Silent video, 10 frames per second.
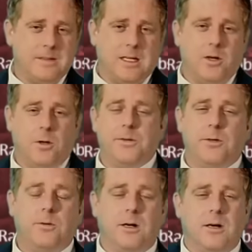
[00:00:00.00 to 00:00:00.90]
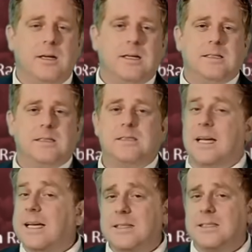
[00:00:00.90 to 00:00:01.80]
I hope you are
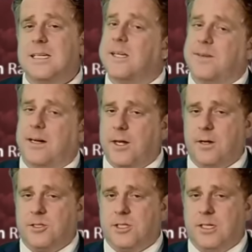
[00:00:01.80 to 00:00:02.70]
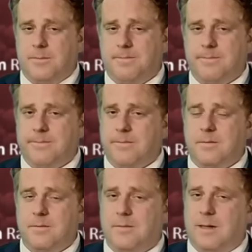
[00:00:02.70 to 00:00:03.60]
staying safe out here tonight.
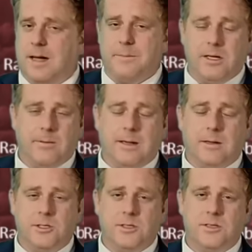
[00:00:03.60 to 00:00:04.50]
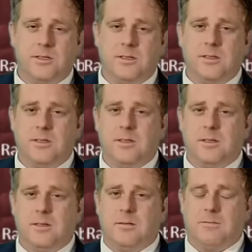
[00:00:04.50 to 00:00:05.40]
I'm meteorologist
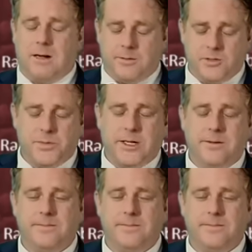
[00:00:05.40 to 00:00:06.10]
Robert Speta.